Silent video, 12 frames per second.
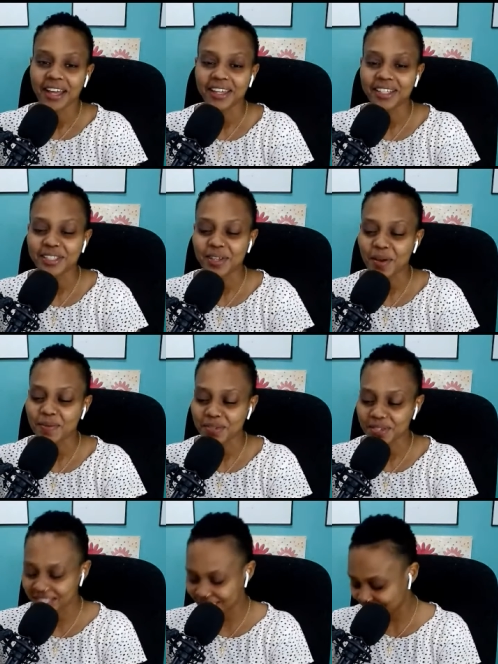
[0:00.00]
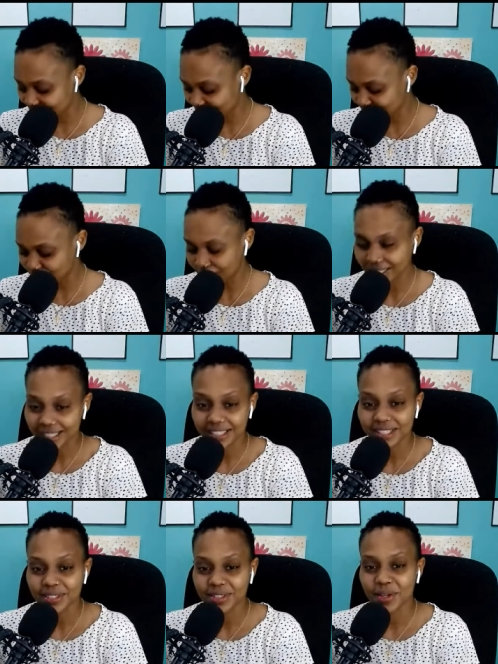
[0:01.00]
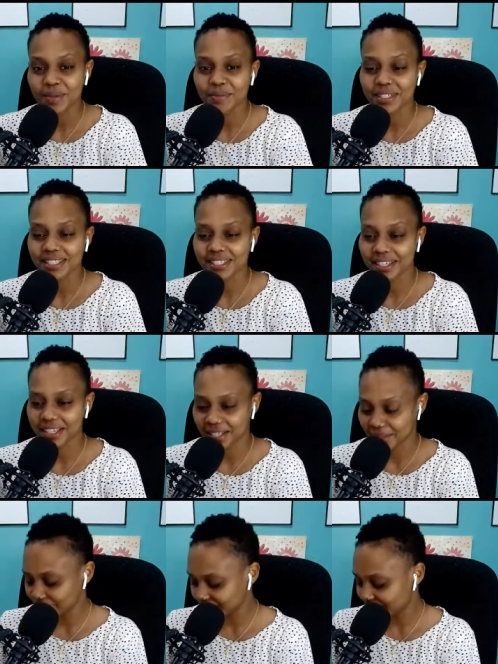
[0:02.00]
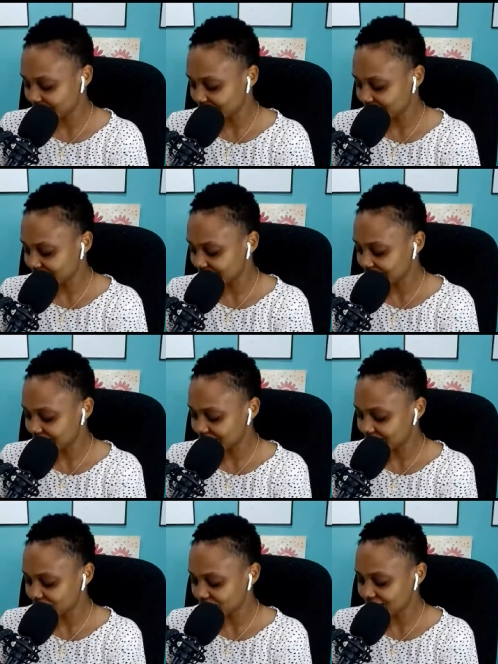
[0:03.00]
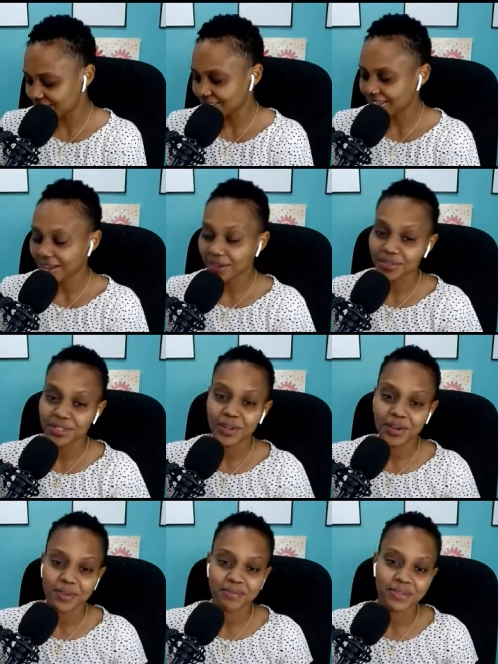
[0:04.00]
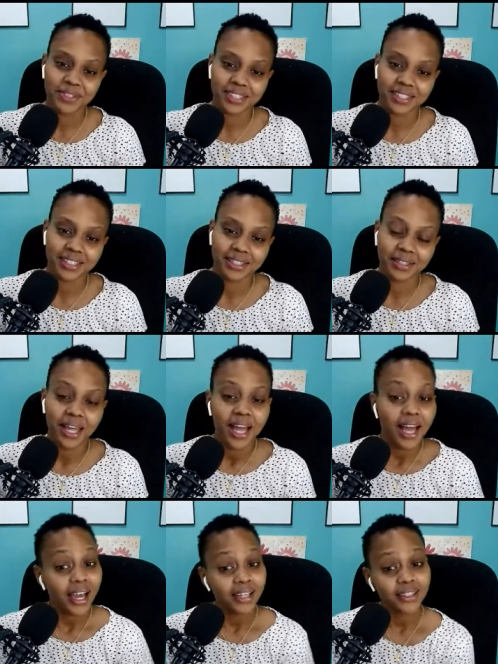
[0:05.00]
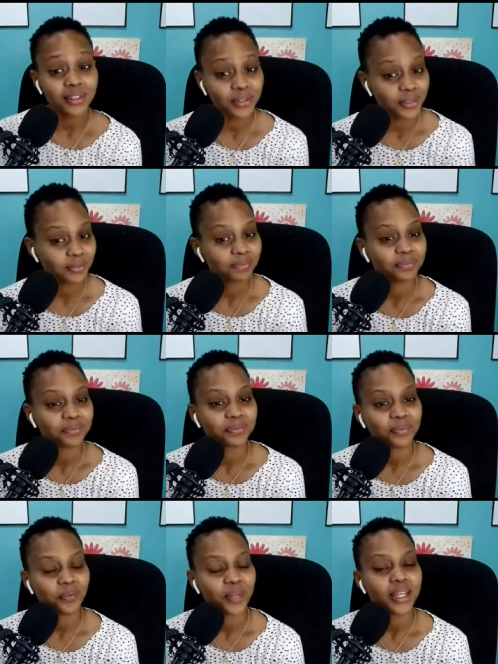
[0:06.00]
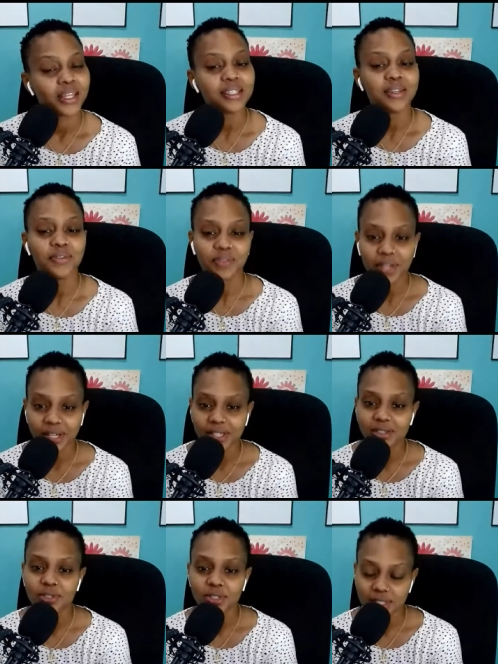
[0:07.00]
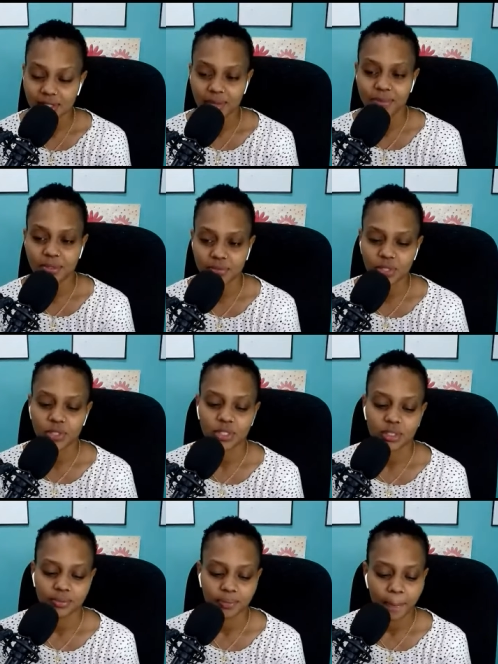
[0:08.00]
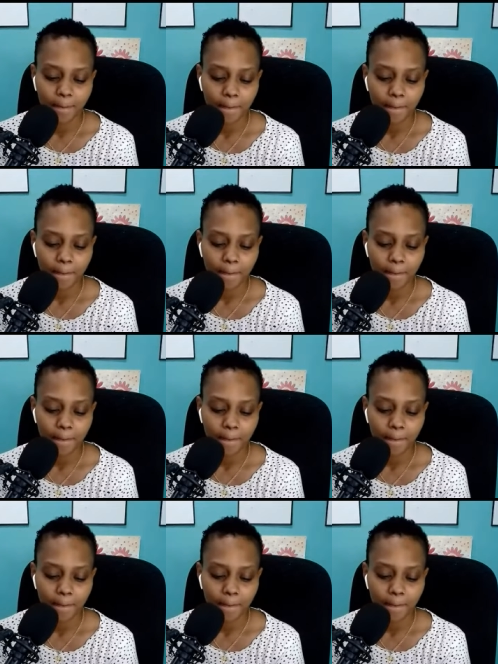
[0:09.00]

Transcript: It's almost done, Petal. It's almost done. I'll put down the glass just now. It's almost done. And that's a very interesting observation.